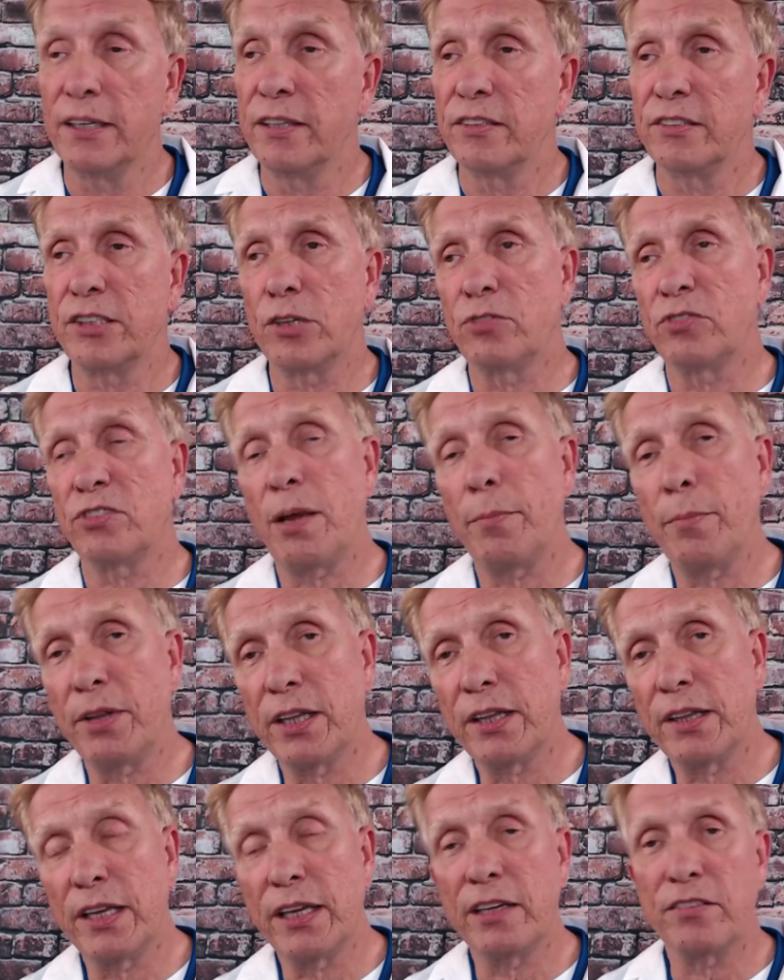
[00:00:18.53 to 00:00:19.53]
So some of the
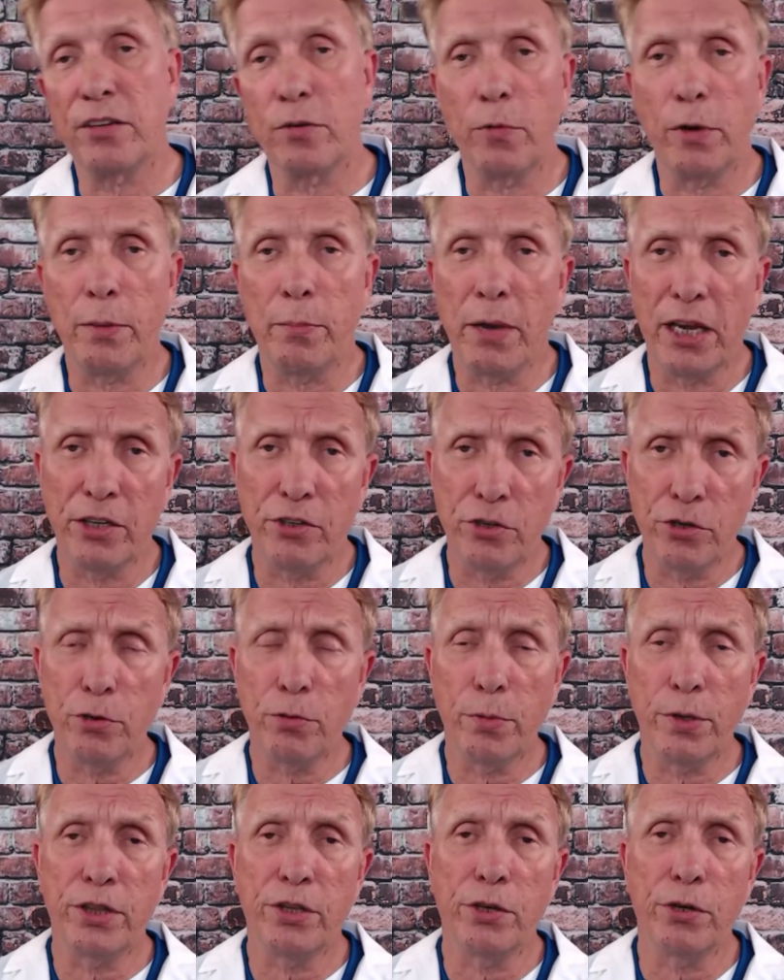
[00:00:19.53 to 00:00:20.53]
things that we may do
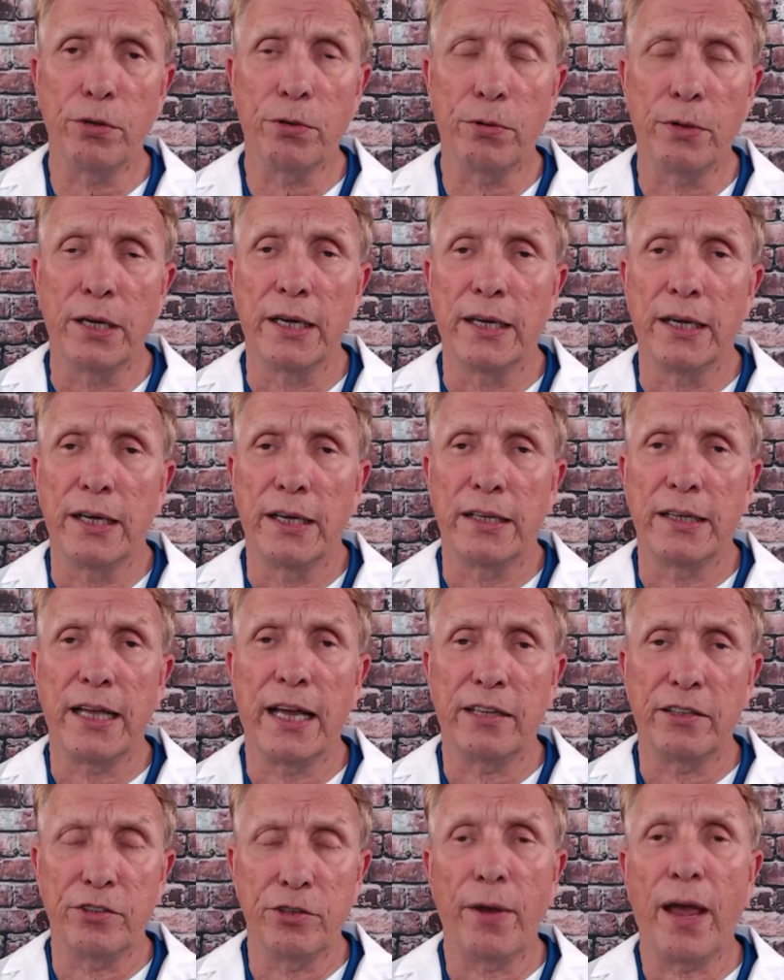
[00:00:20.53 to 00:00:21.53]
with you
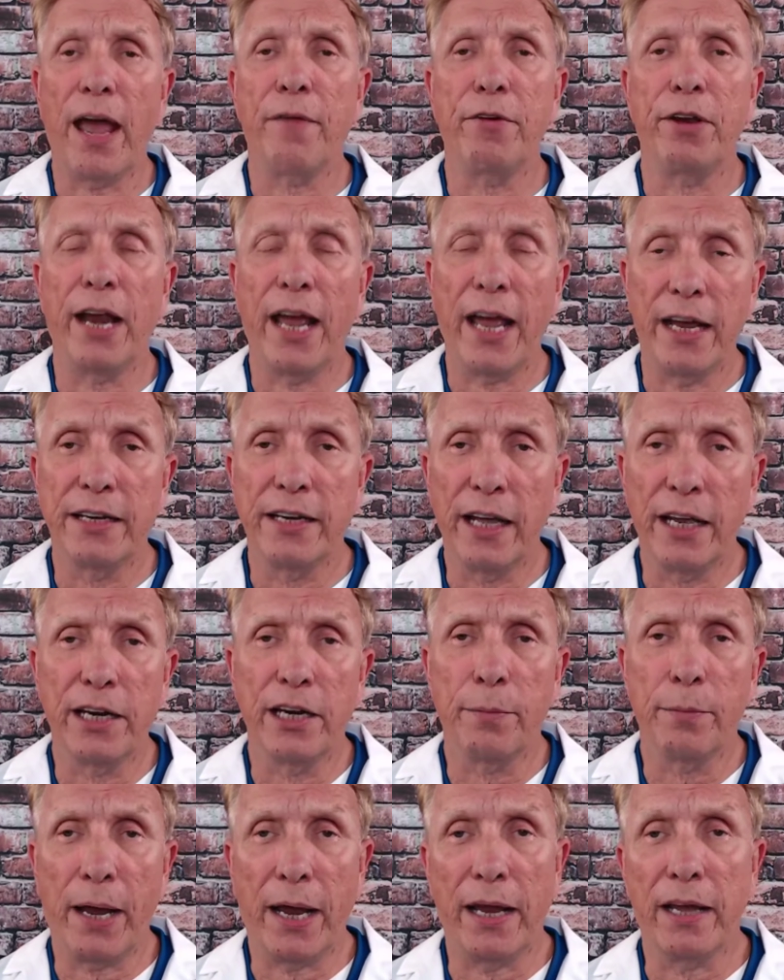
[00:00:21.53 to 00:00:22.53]
that you haven't had done in
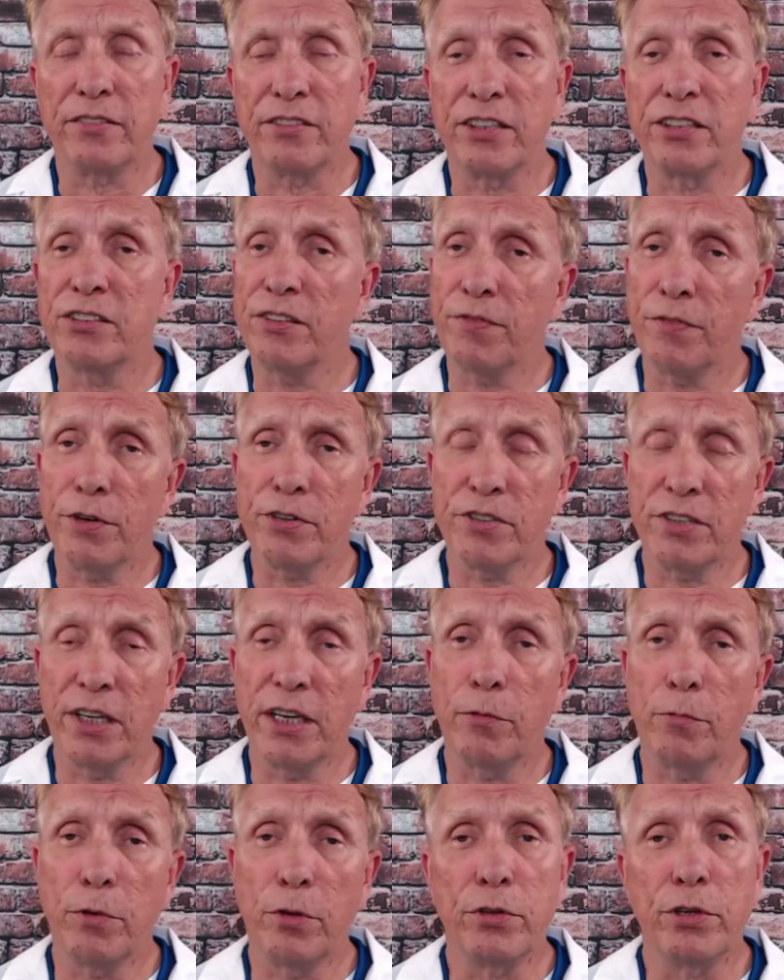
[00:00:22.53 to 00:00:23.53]
the past is, the first
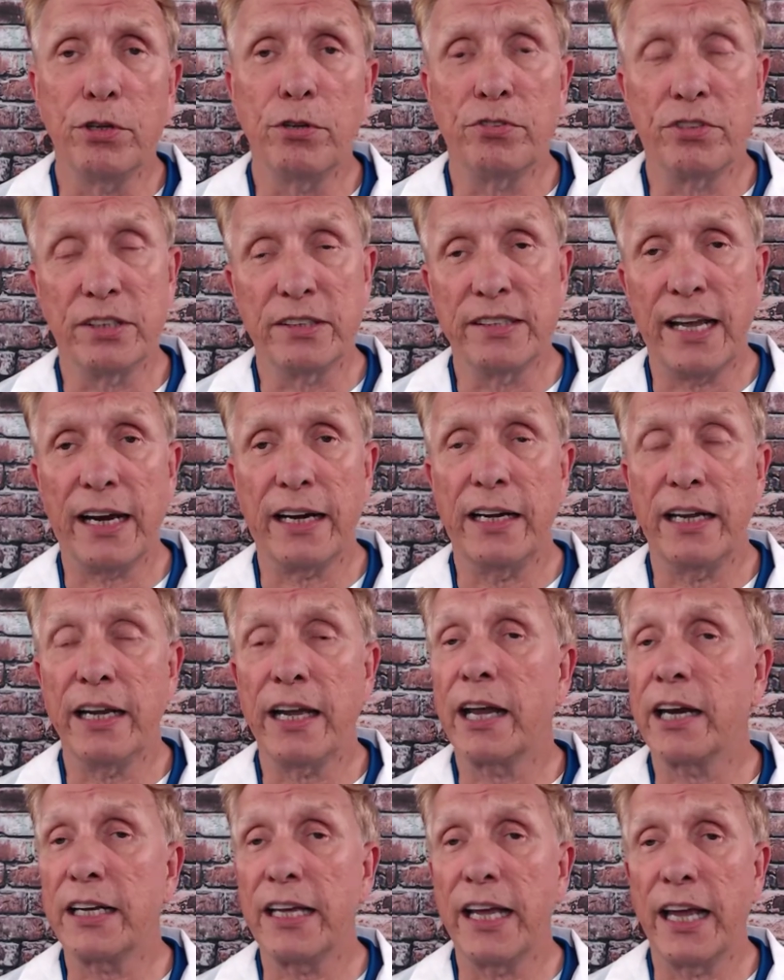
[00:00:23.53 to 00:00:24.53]
thing, we'll use a technique
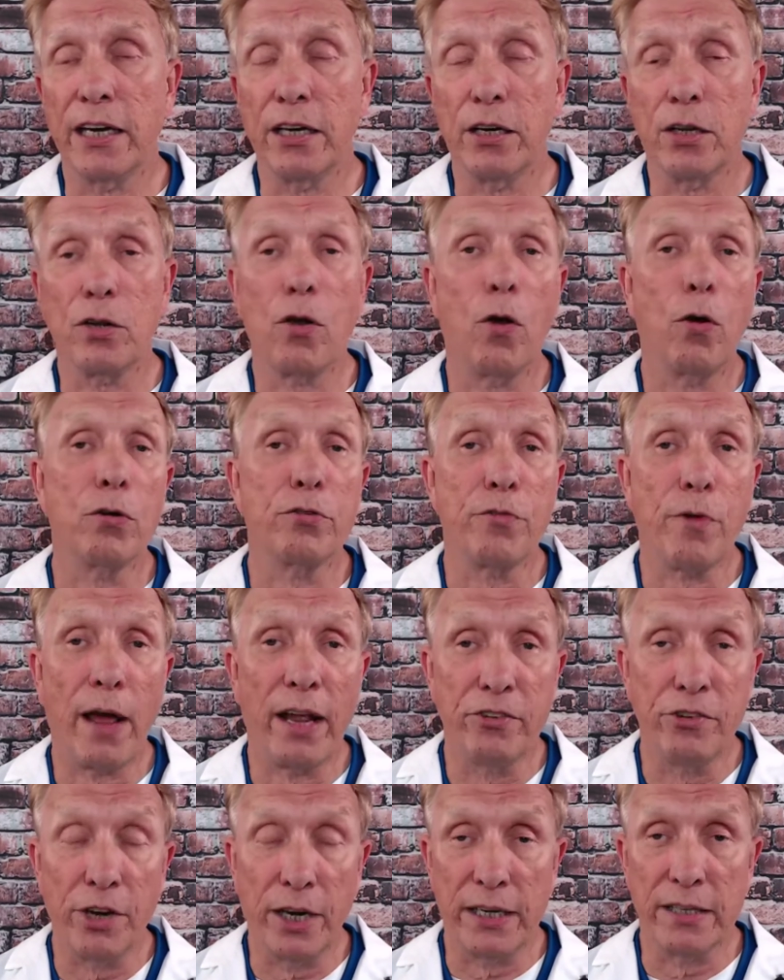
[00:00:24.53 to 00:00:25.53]
out of Canada called
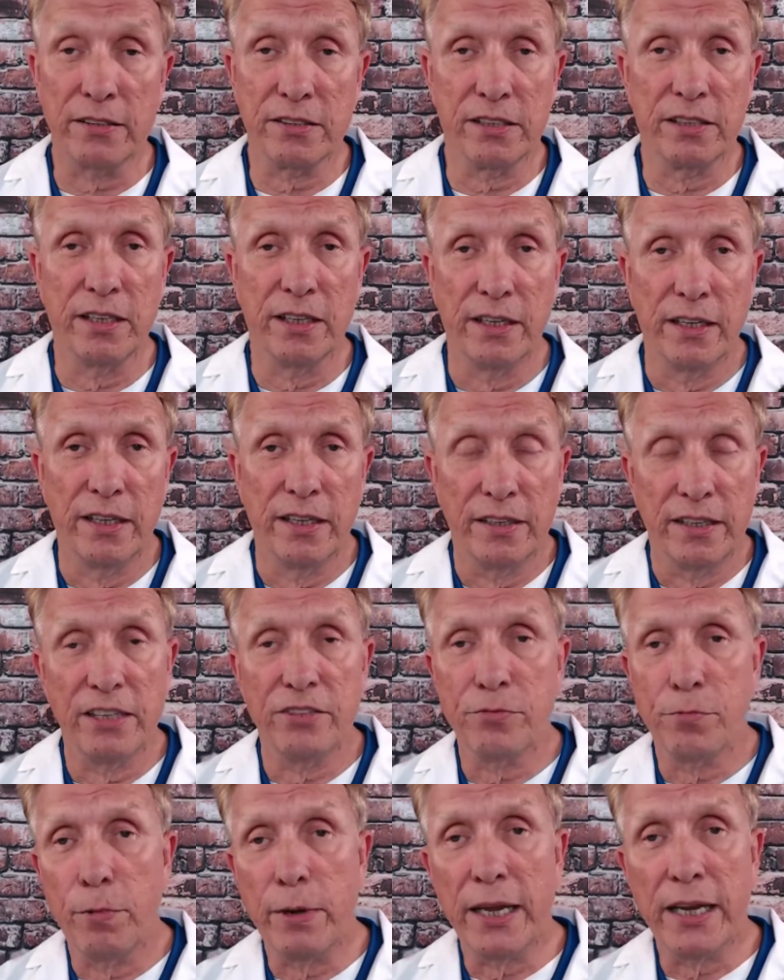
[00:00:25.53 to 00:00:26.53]
cryogenics.
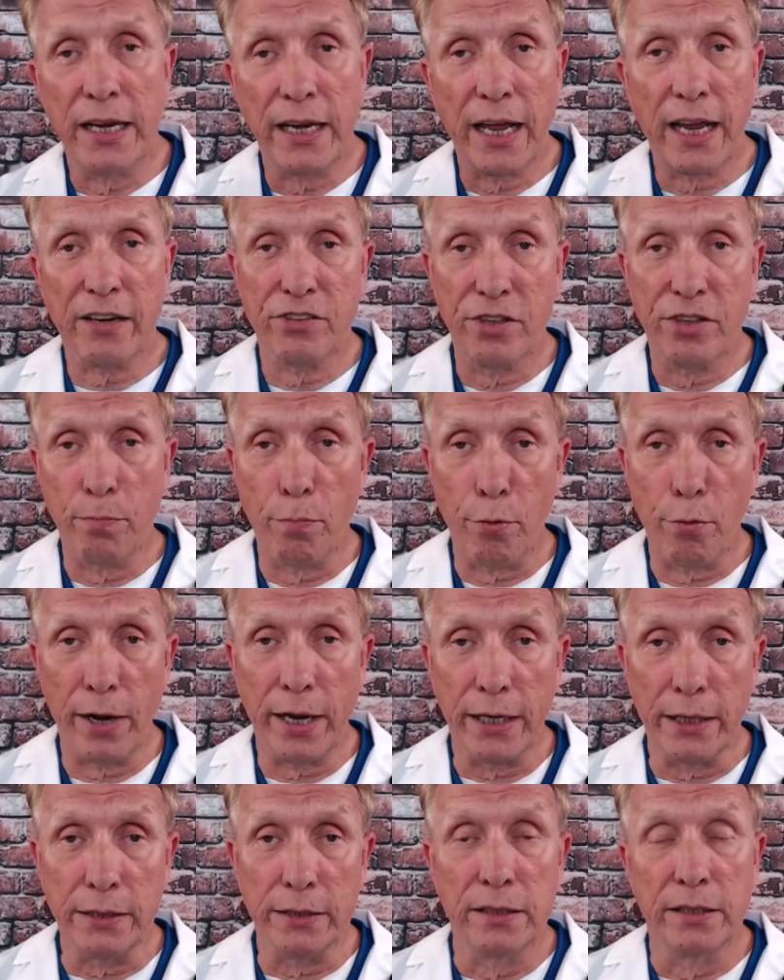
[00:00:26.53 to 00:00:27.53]
This reconnects the
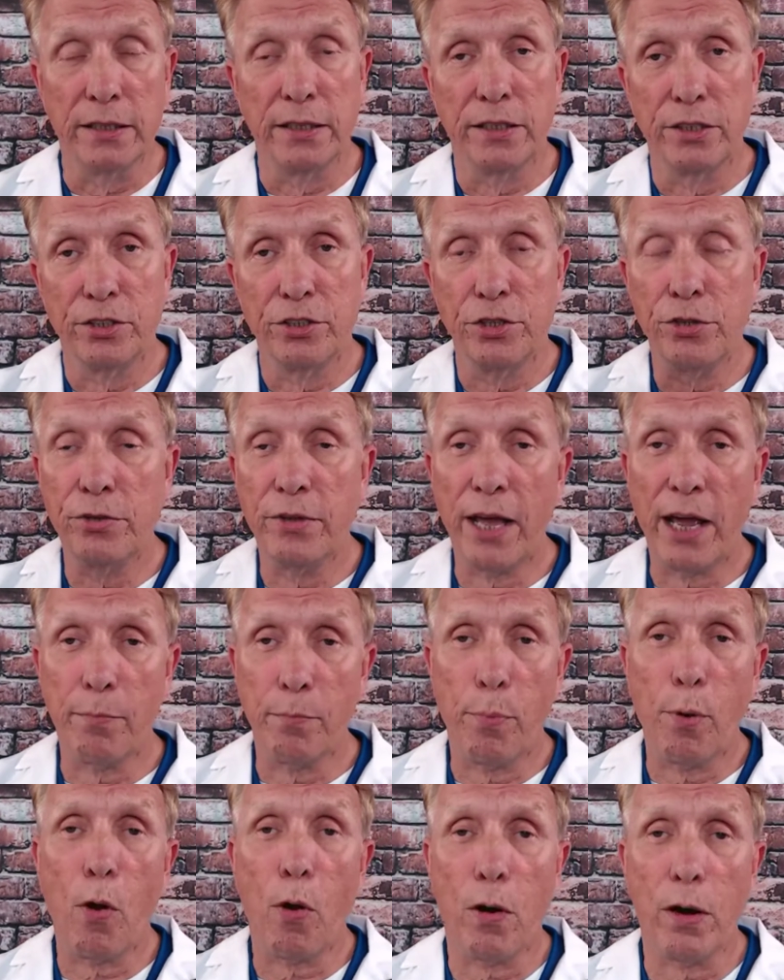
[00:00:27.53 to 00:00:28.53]
brain to that
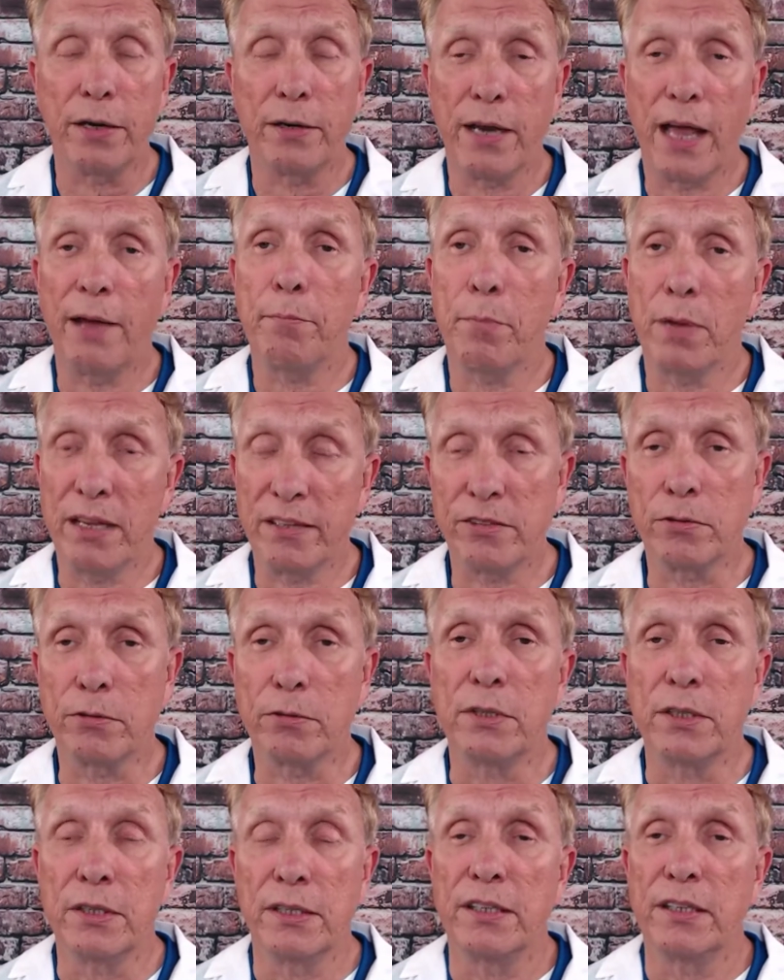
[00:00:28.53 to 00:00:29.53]
part, that
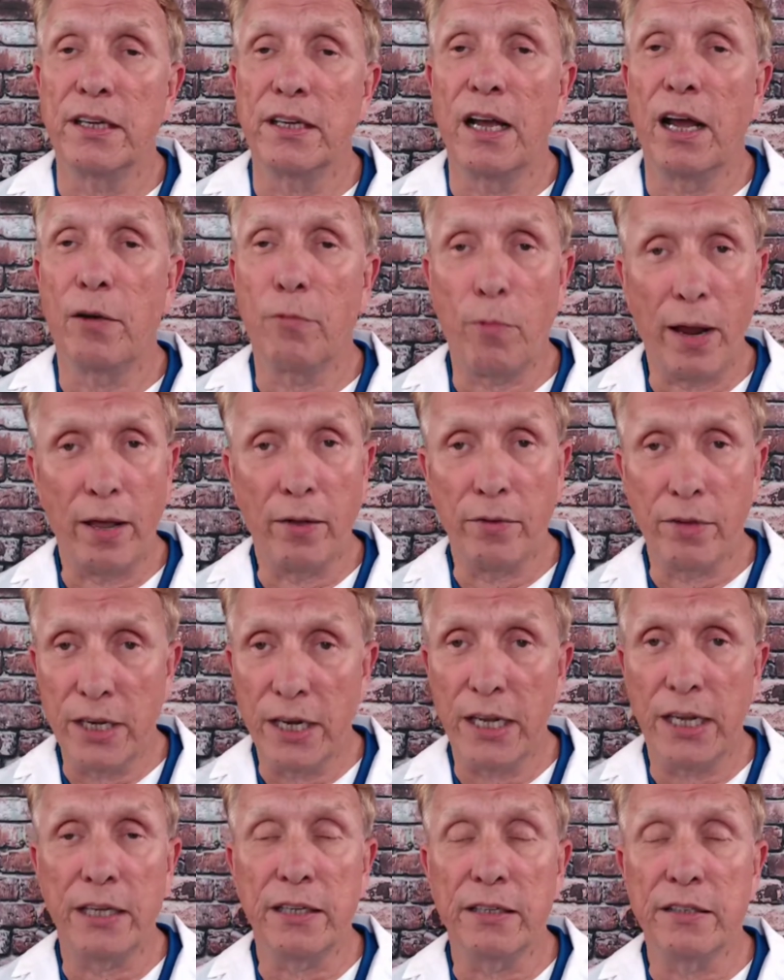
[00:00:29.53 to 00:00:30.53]
muscle around the
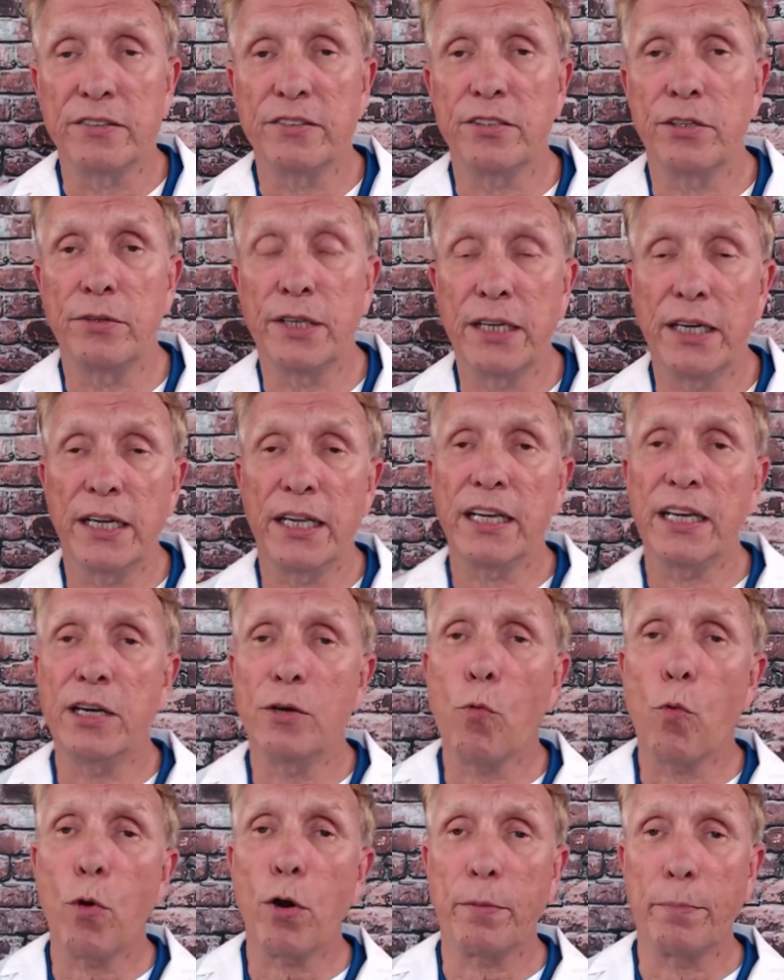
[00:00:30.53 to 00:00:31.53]
knee, so that it
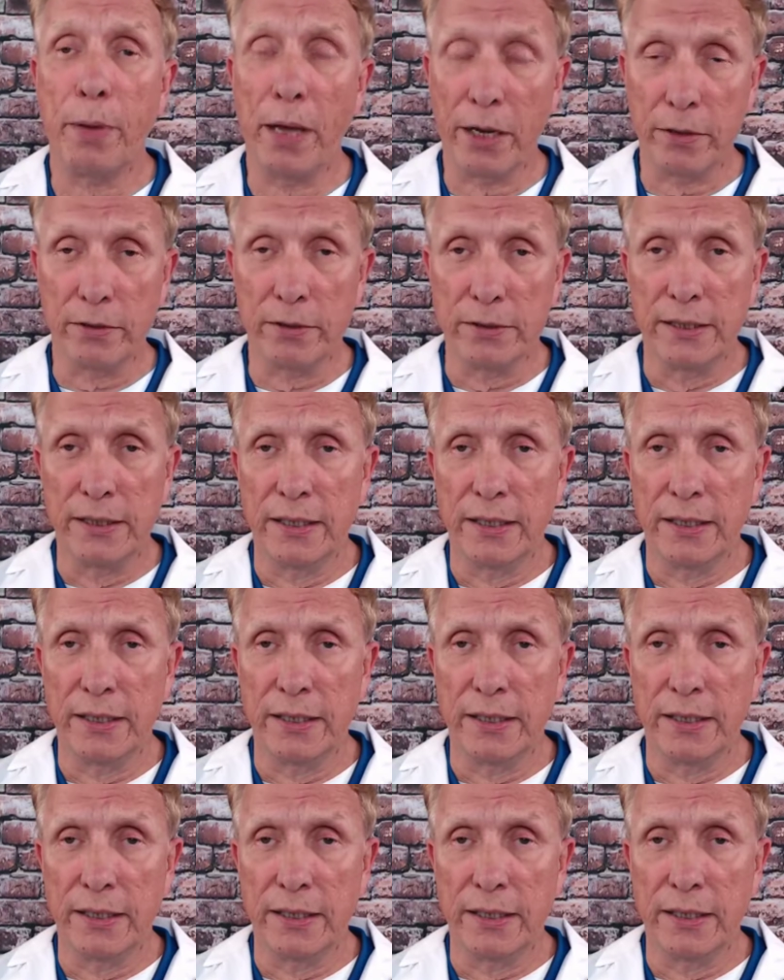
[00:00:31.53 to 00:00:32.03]
can work better.